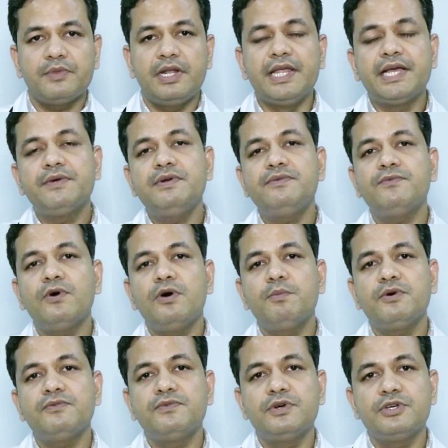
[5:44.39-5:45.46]
Liquid form
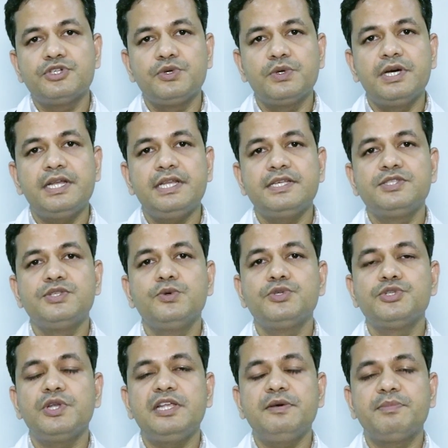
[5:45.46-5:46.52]
of sugar is
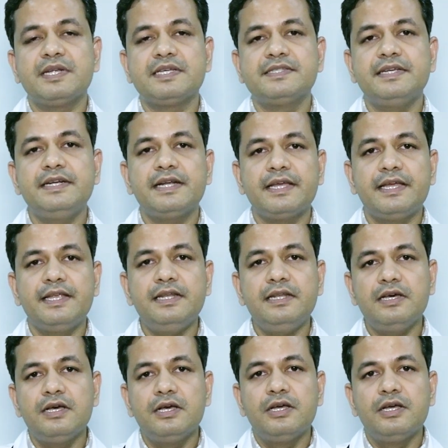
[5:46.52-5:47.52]
usually present in